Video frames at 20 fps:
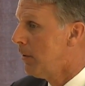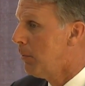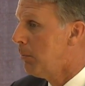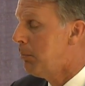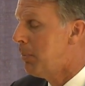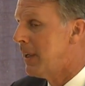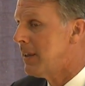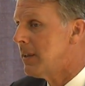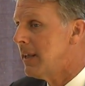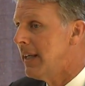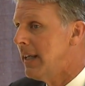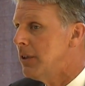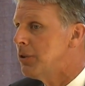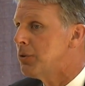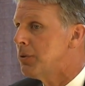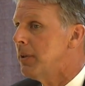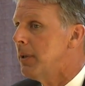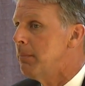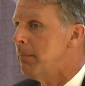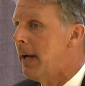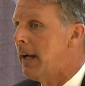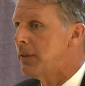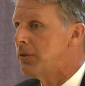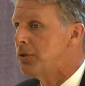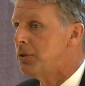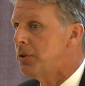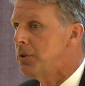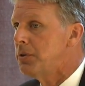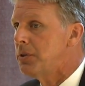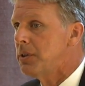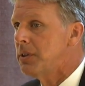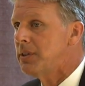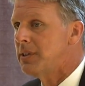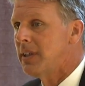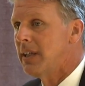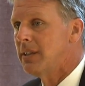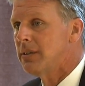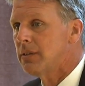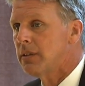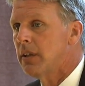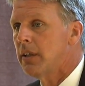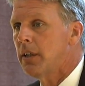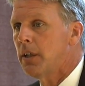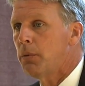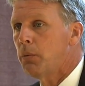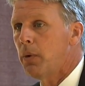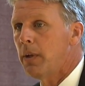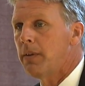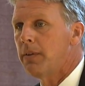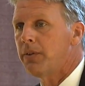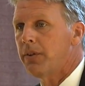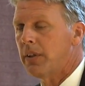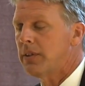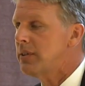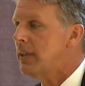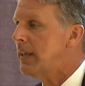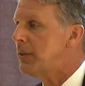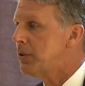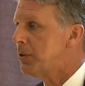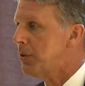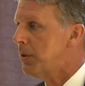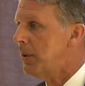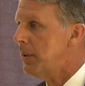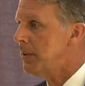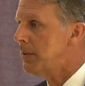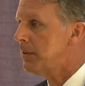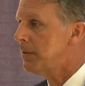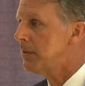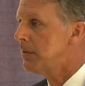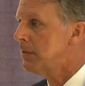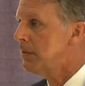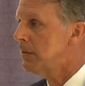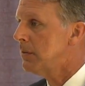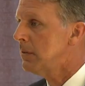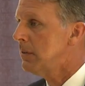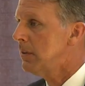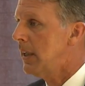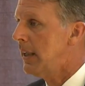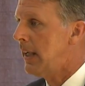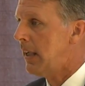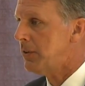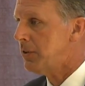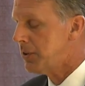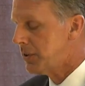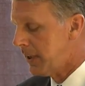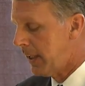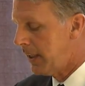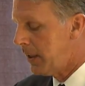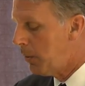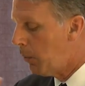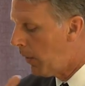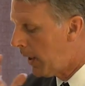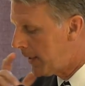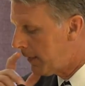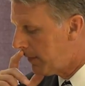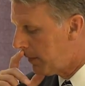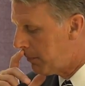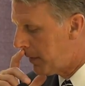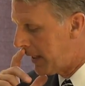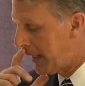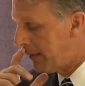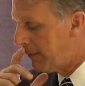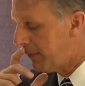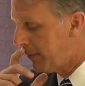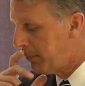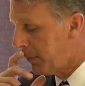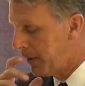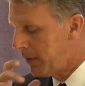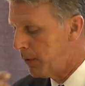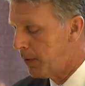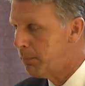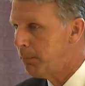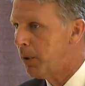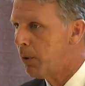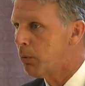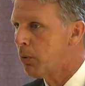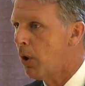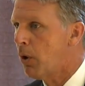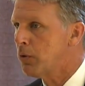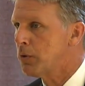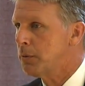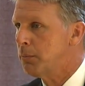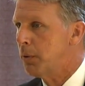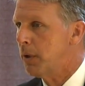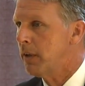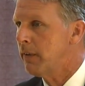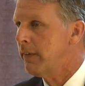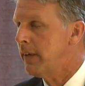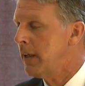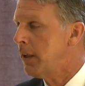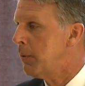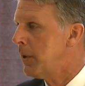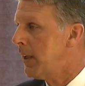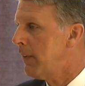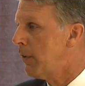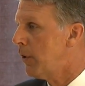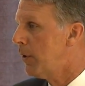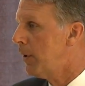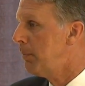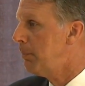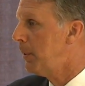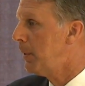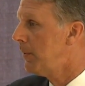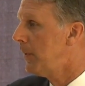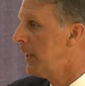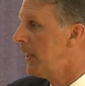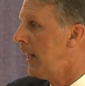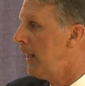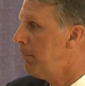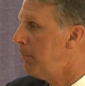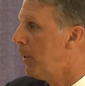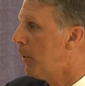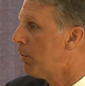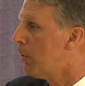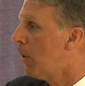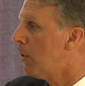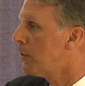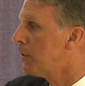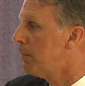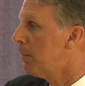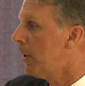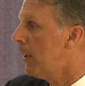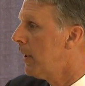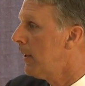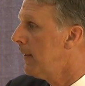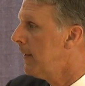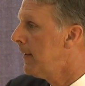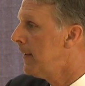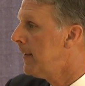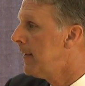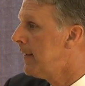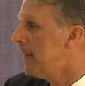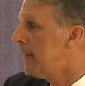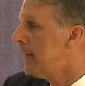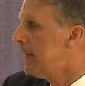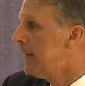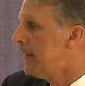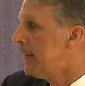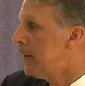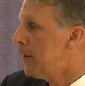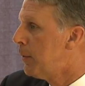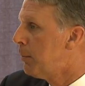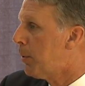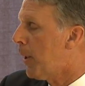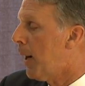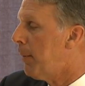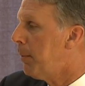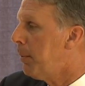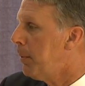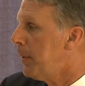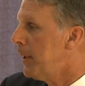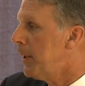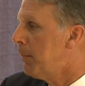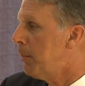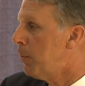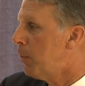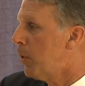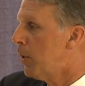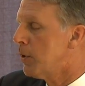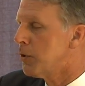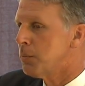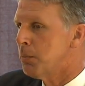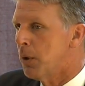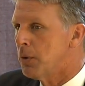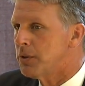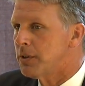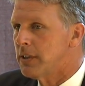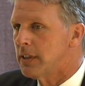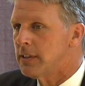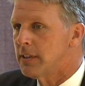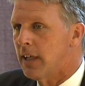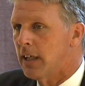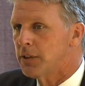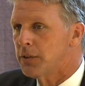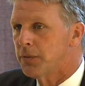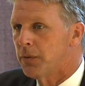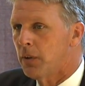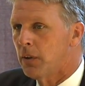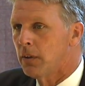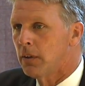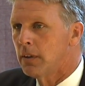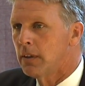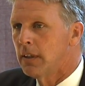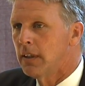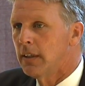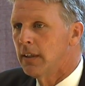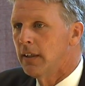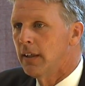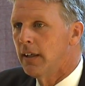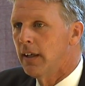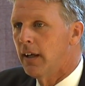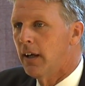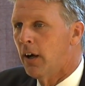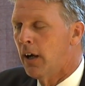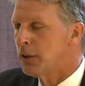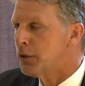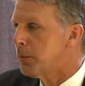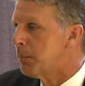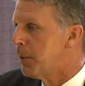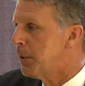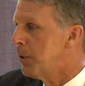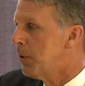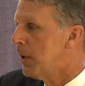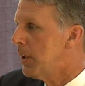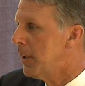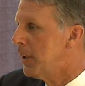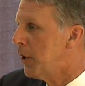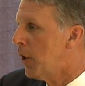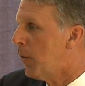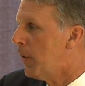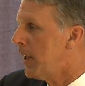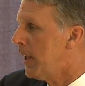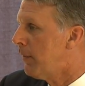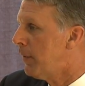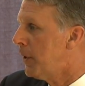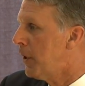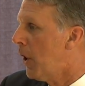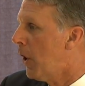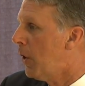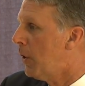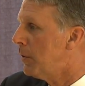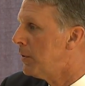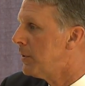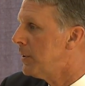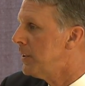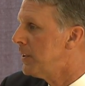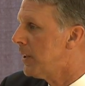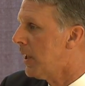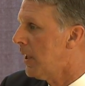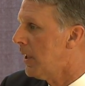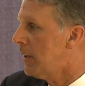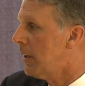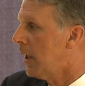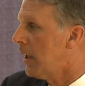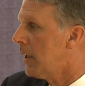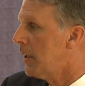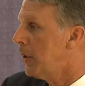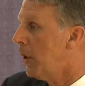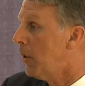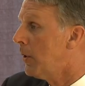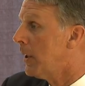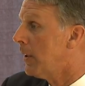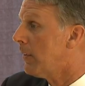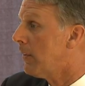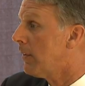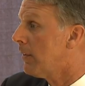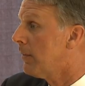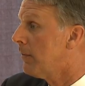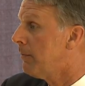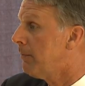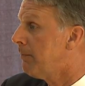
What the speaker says: But the history of Massachusetts is littered with success stories. And I'll just tell you one of them that I'm familiar with, Bill Rosenberg. Have anyone ever heard the name Bill Rosenberg? Probably the world's most successful entrepreneur that no one ever knows. He started Dunkin' Donuts.